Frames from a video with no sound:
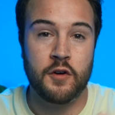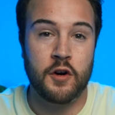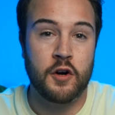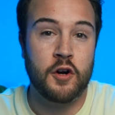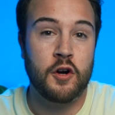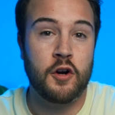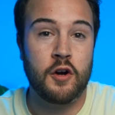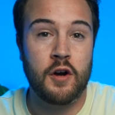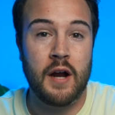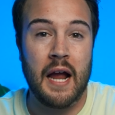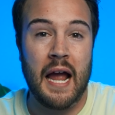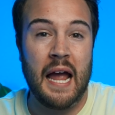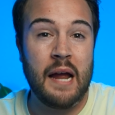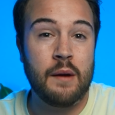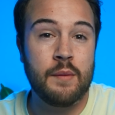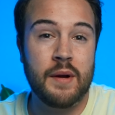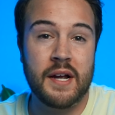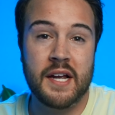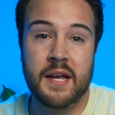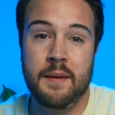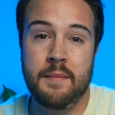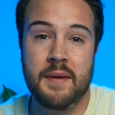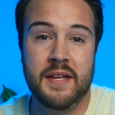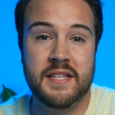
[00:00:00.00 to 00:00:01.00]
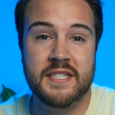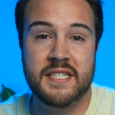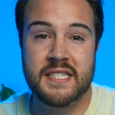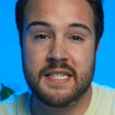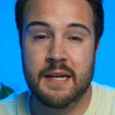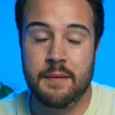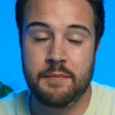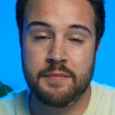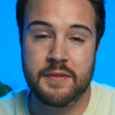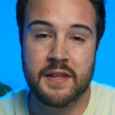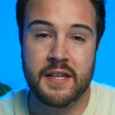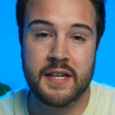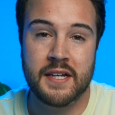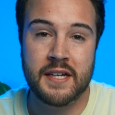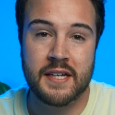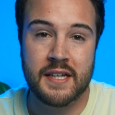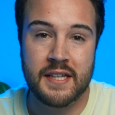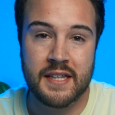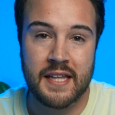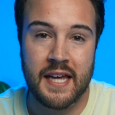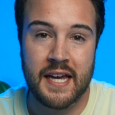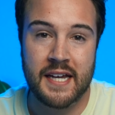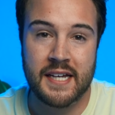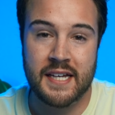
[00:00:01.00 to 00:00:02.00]
For her, I recommend something
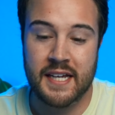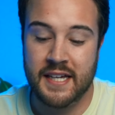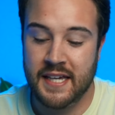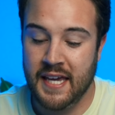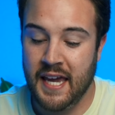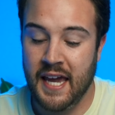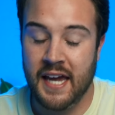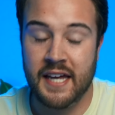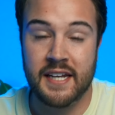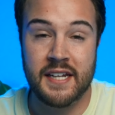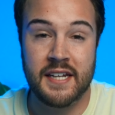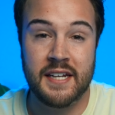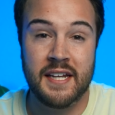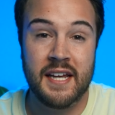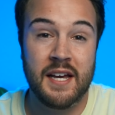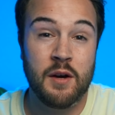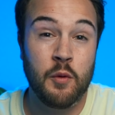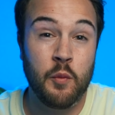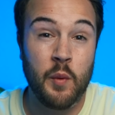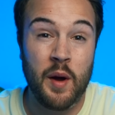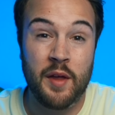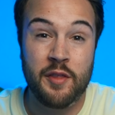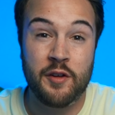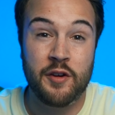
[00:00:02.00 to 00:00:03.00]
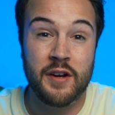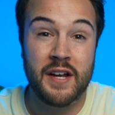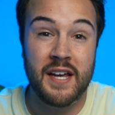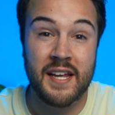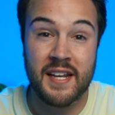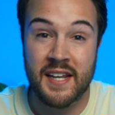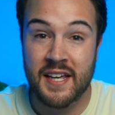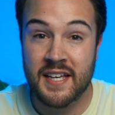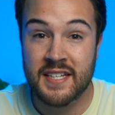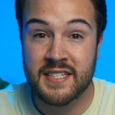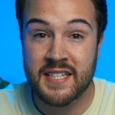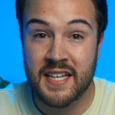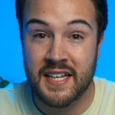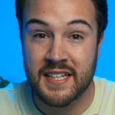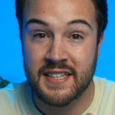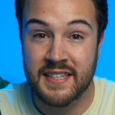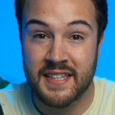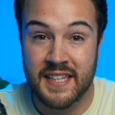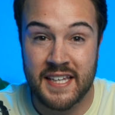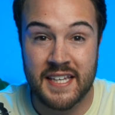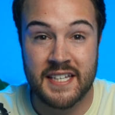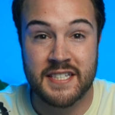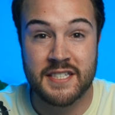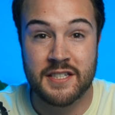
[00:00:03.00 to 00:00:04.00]
like a Canon, whether it is a
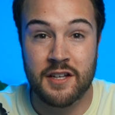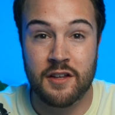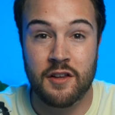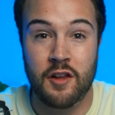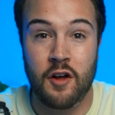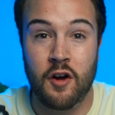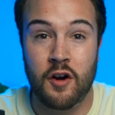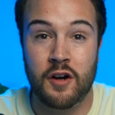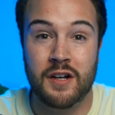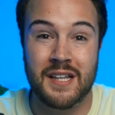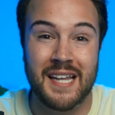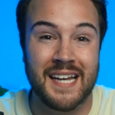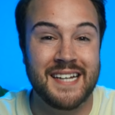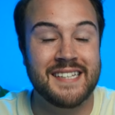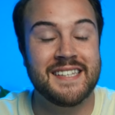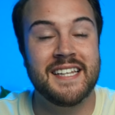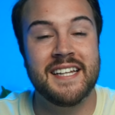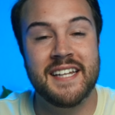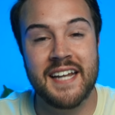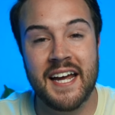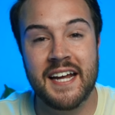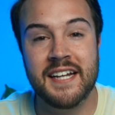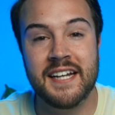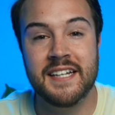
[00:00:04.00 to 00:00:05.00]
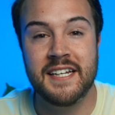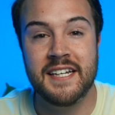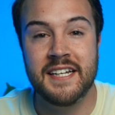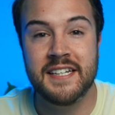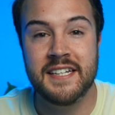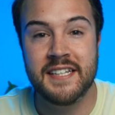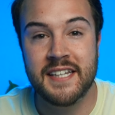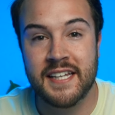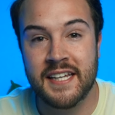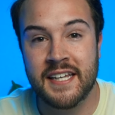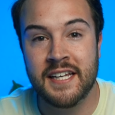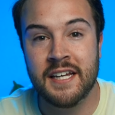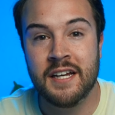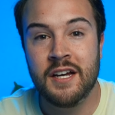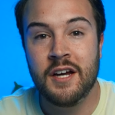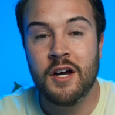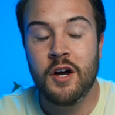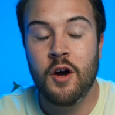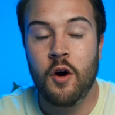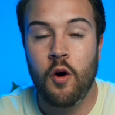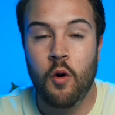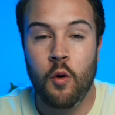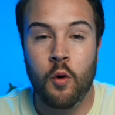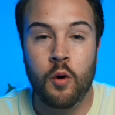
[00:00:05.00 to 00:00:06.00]
DSLR like the 90D
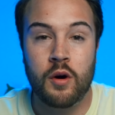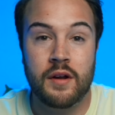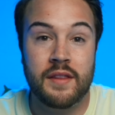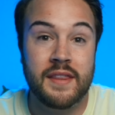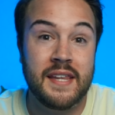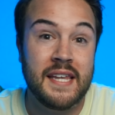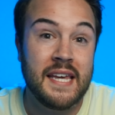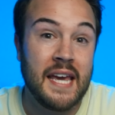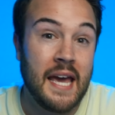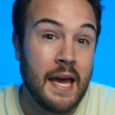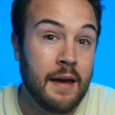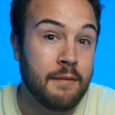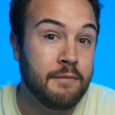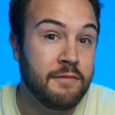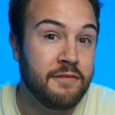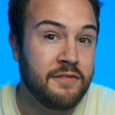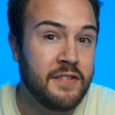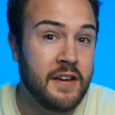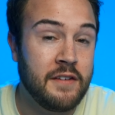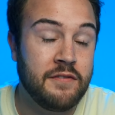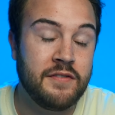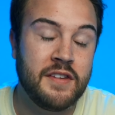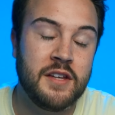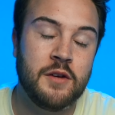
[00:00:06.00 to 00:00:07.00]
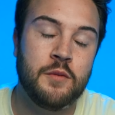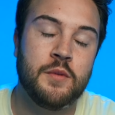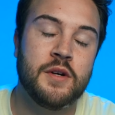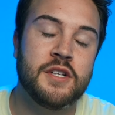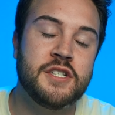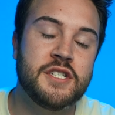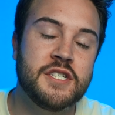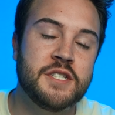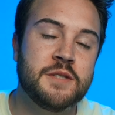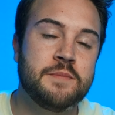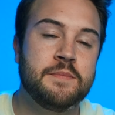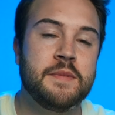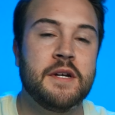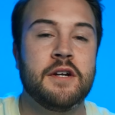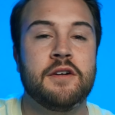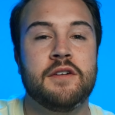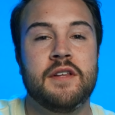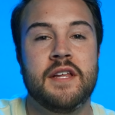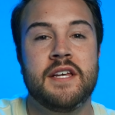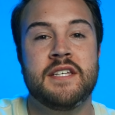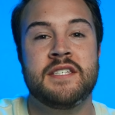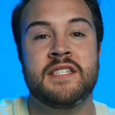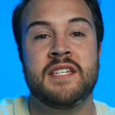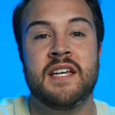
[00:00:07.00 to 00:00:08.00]
or the M50, which is
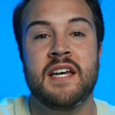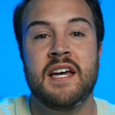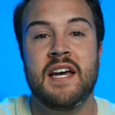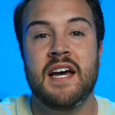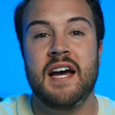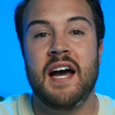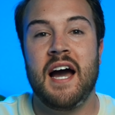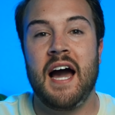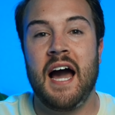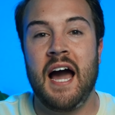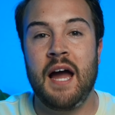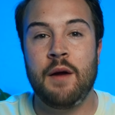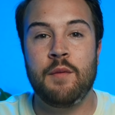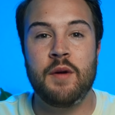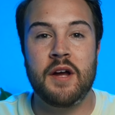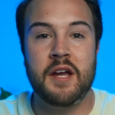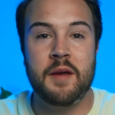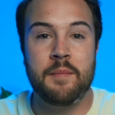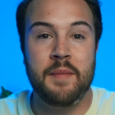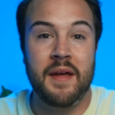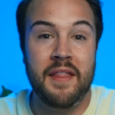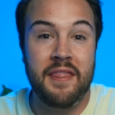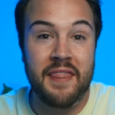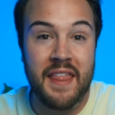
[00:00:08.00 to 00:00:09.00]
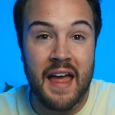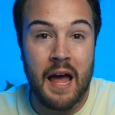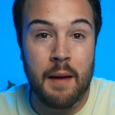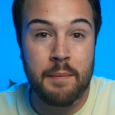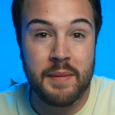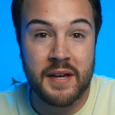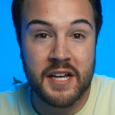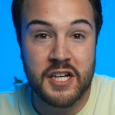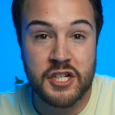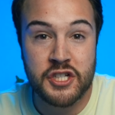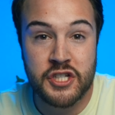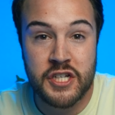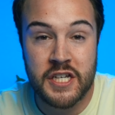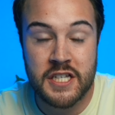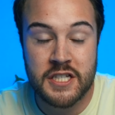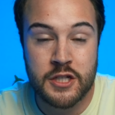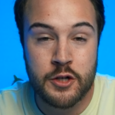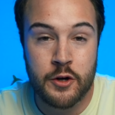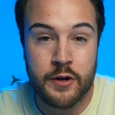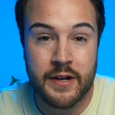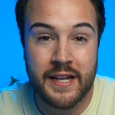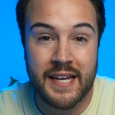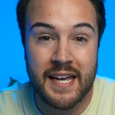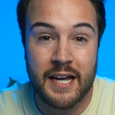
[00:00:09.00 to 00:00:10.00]
mirrorless, I recommend that because she's
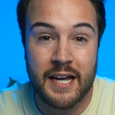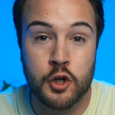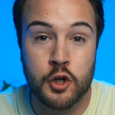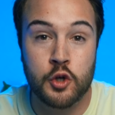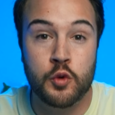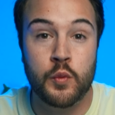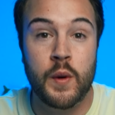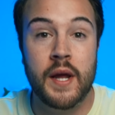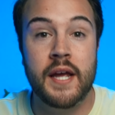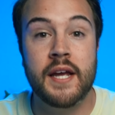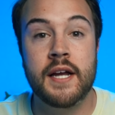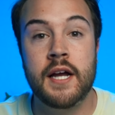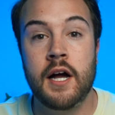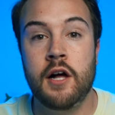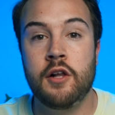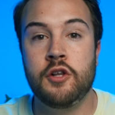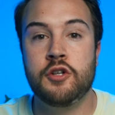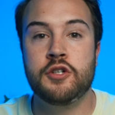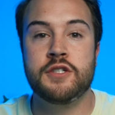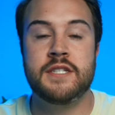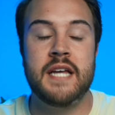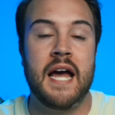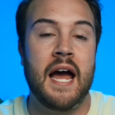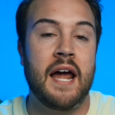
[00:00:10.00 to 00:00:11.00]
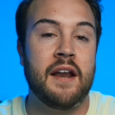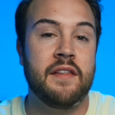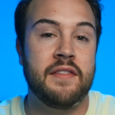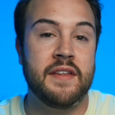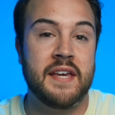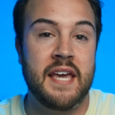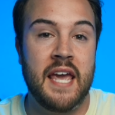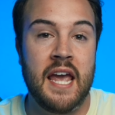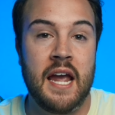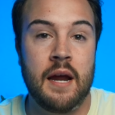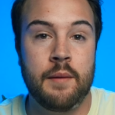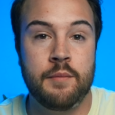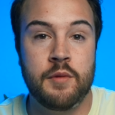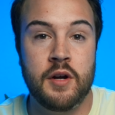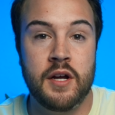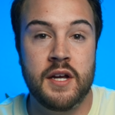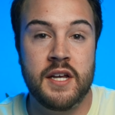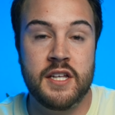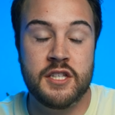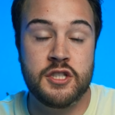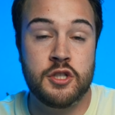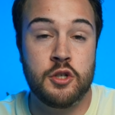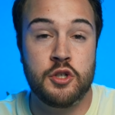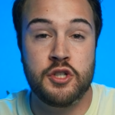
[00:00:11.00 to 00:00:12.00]
going to great colors out of the camera
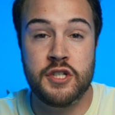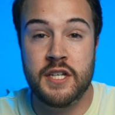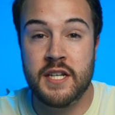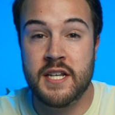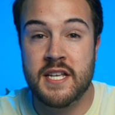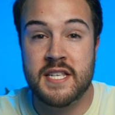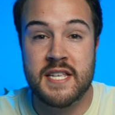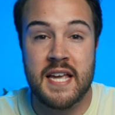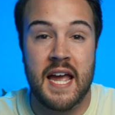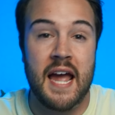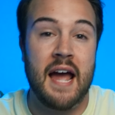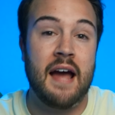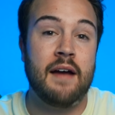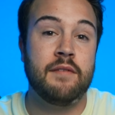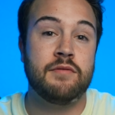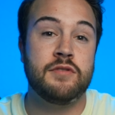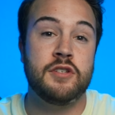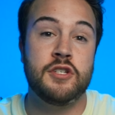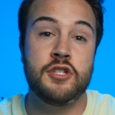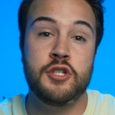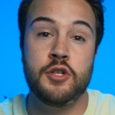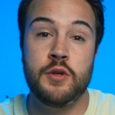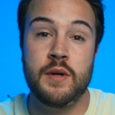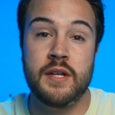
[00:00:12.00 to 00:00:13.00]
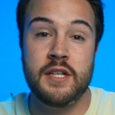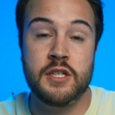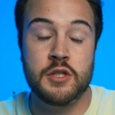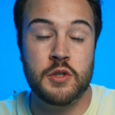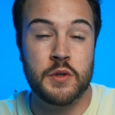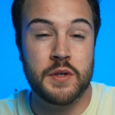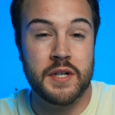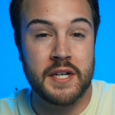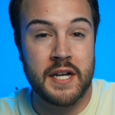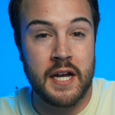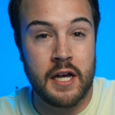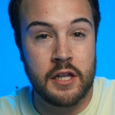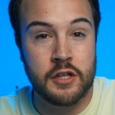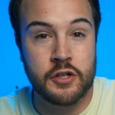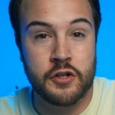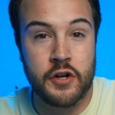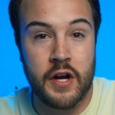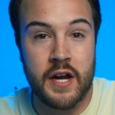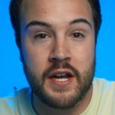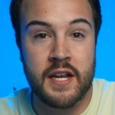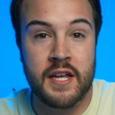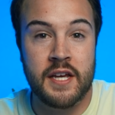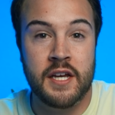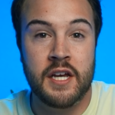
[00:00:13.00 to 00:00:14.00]
and so she doesn't have to do any sort of color
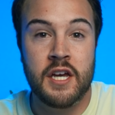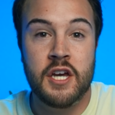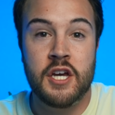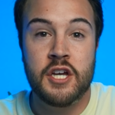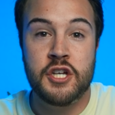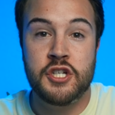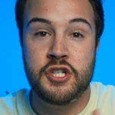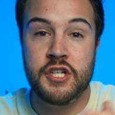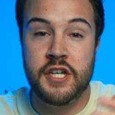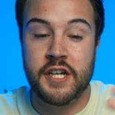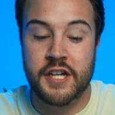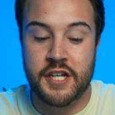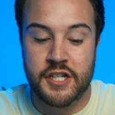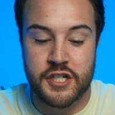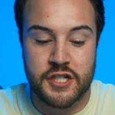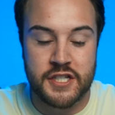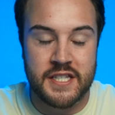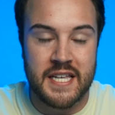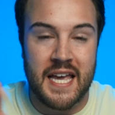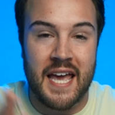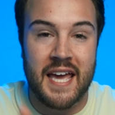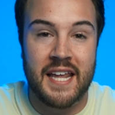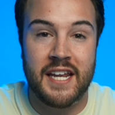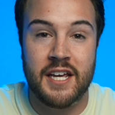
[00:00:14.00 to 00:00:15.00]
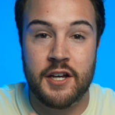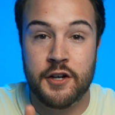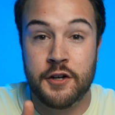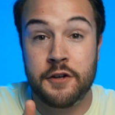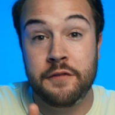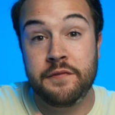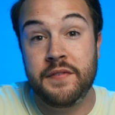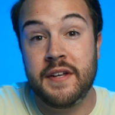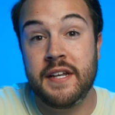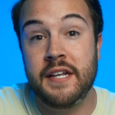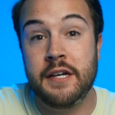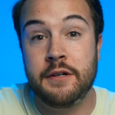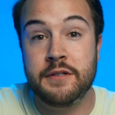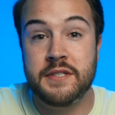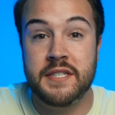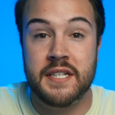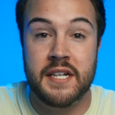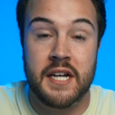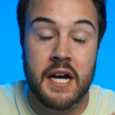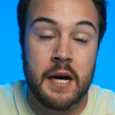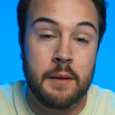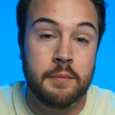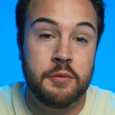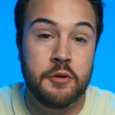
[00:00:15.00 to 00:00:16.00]
grading. She can just edit her videos
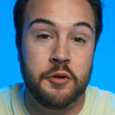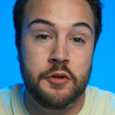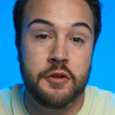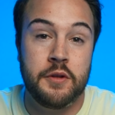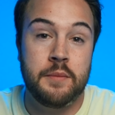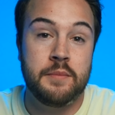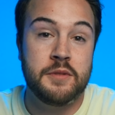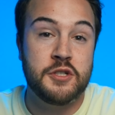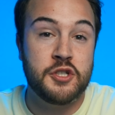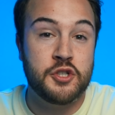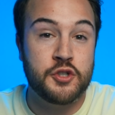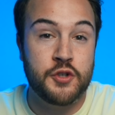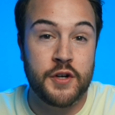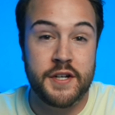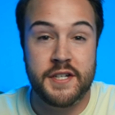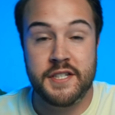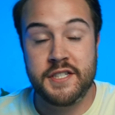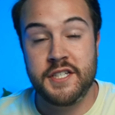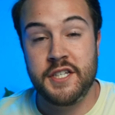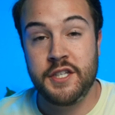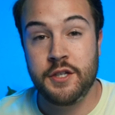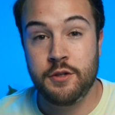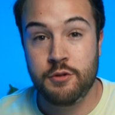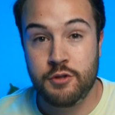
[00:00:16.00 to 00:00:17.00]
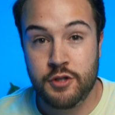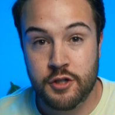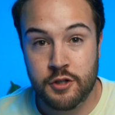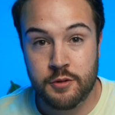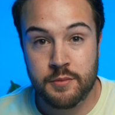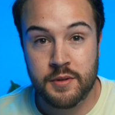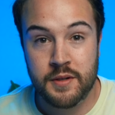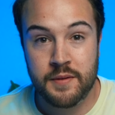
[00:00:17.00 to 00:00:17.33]
and upload them straight to YouTube.